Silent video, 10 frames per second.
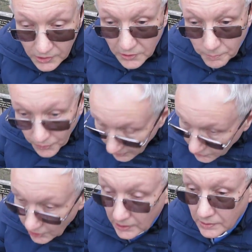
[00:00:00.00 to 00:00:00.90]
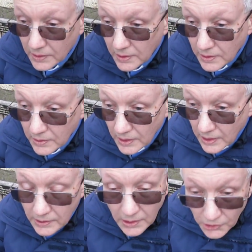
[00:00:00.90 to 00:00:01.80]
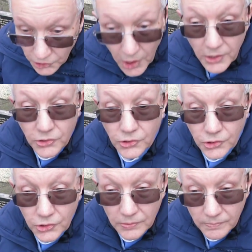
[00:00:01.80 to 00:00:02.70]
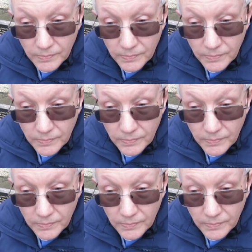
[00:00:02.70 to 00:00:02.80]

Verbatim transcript: as preaching in the church.